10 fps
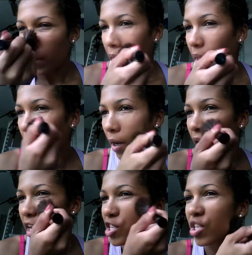Kim
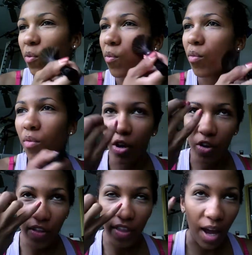Kardashian
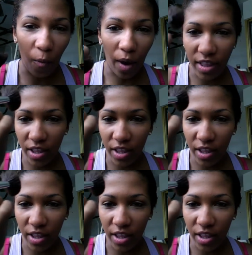under the eye white